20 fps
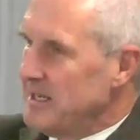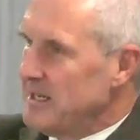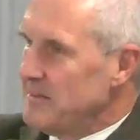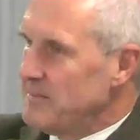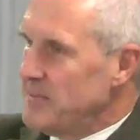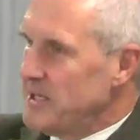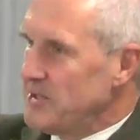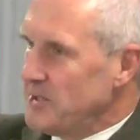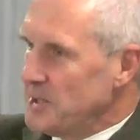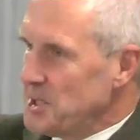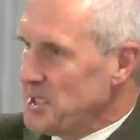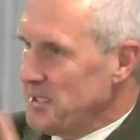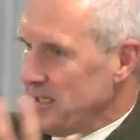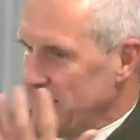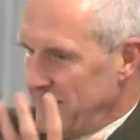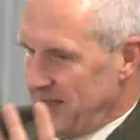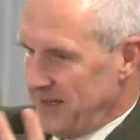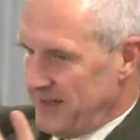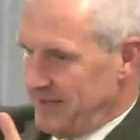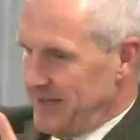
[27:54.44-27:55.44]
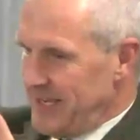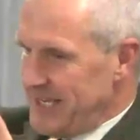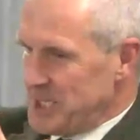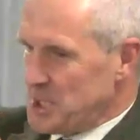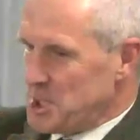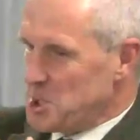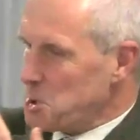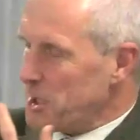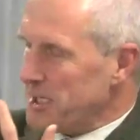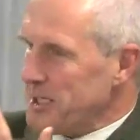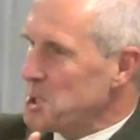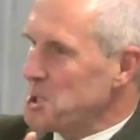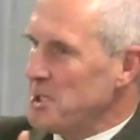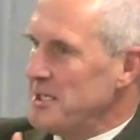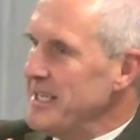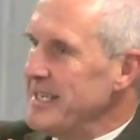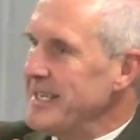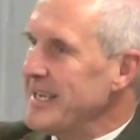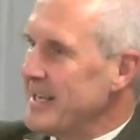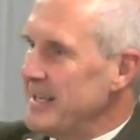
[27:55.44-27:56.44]
because it's
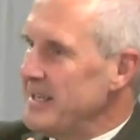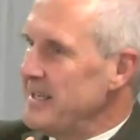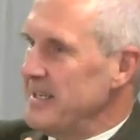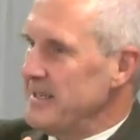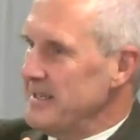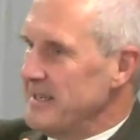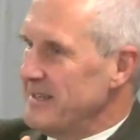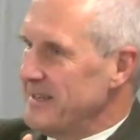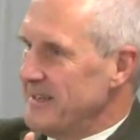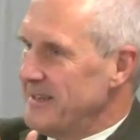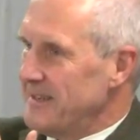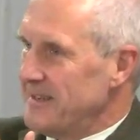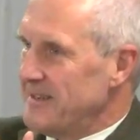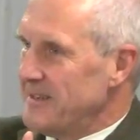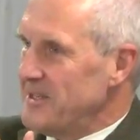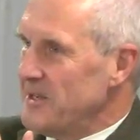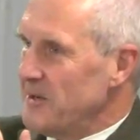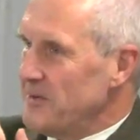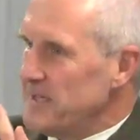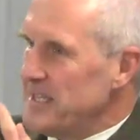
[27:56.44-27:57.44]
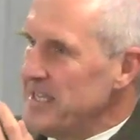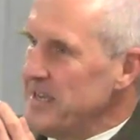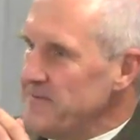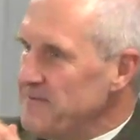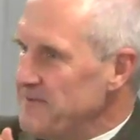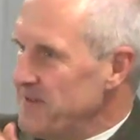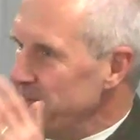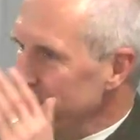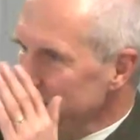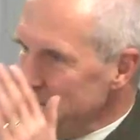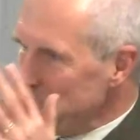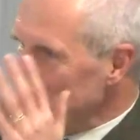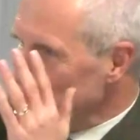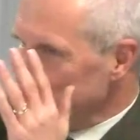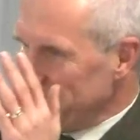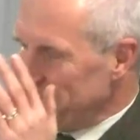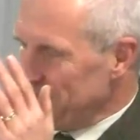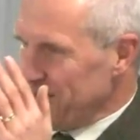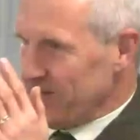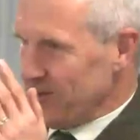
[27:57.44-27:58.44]
structurally clear. You know, the information
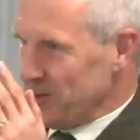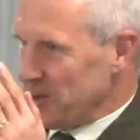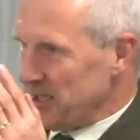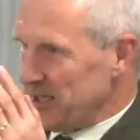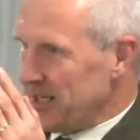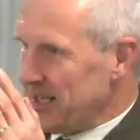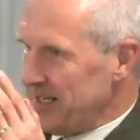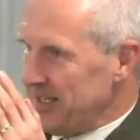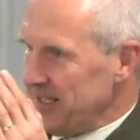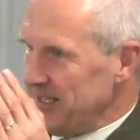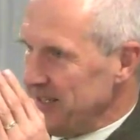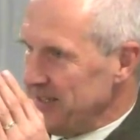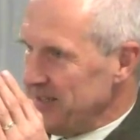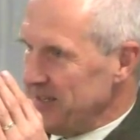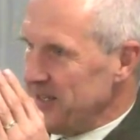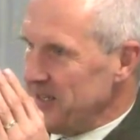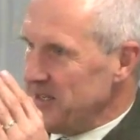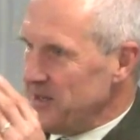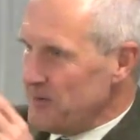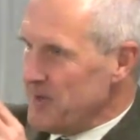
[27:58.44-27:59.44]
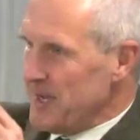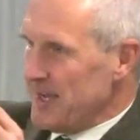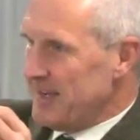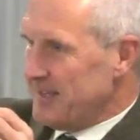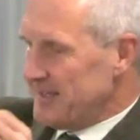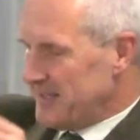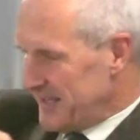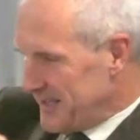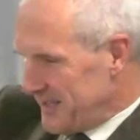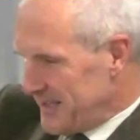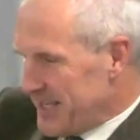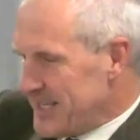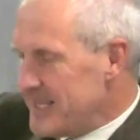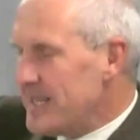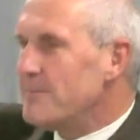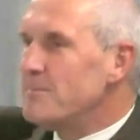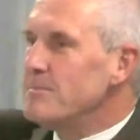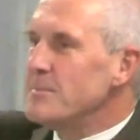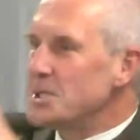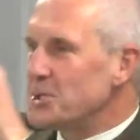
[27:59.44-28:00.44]
flows are clear. You know, the, the
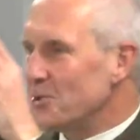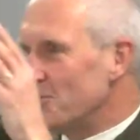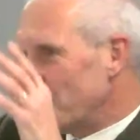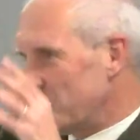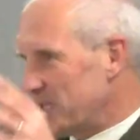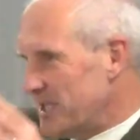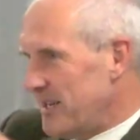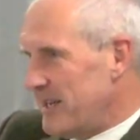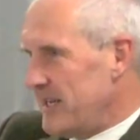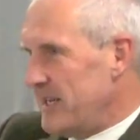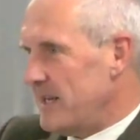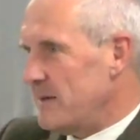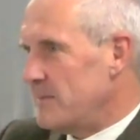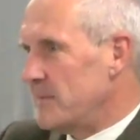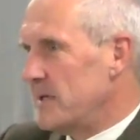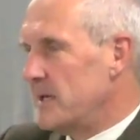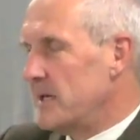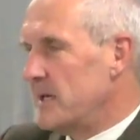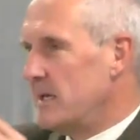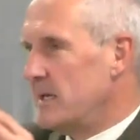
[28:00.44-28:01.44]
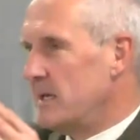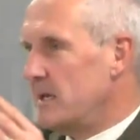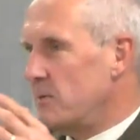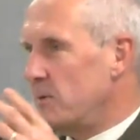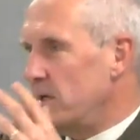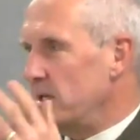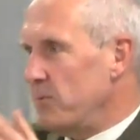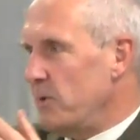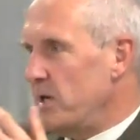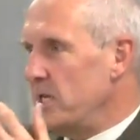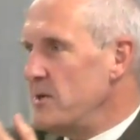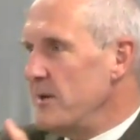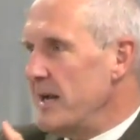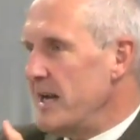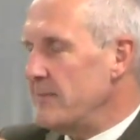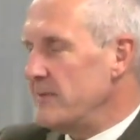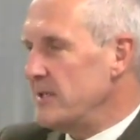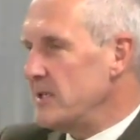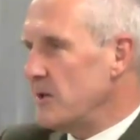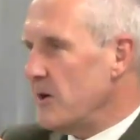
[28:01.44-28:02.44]
numbers all tie up. Where, where you
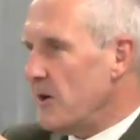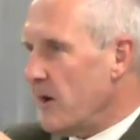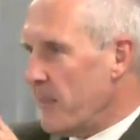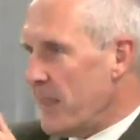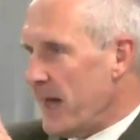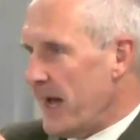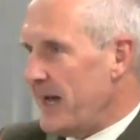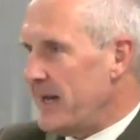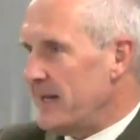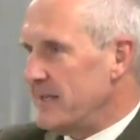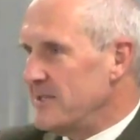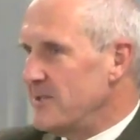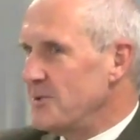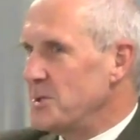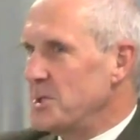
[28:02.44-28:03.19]
haven't got that, you're